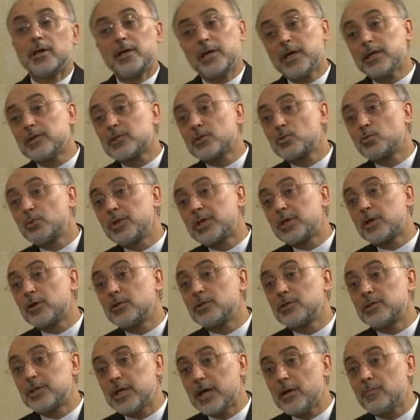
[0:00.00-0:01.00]
Yes, we
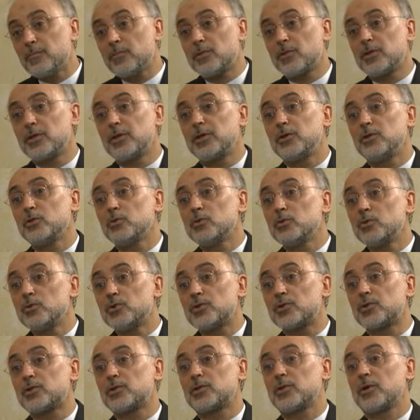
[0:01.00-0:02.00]
condemn the
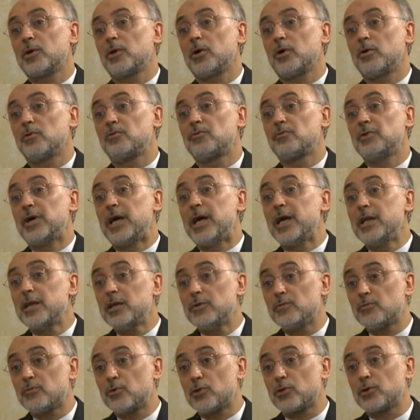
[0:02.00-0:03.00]
use of
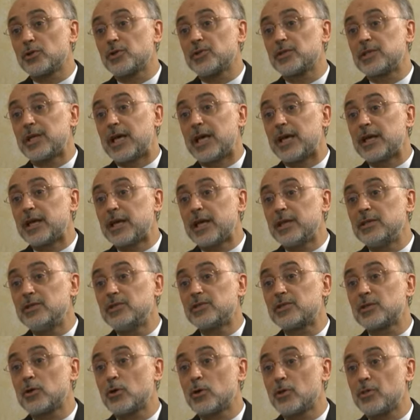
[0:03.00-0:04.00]
any force
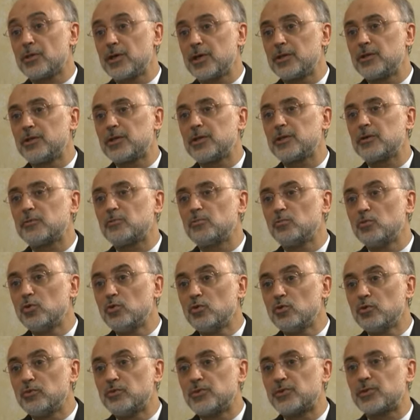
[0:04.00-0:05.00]
against authentic
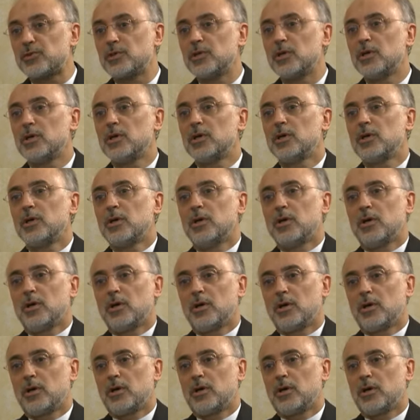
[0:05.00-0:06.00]
moves
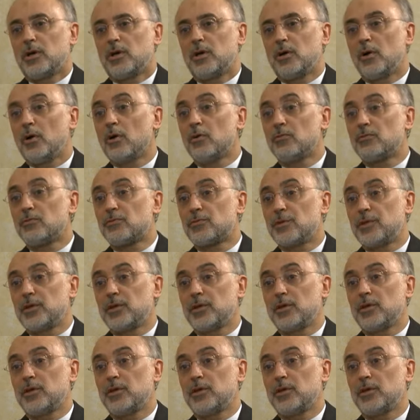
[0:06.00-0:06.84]
of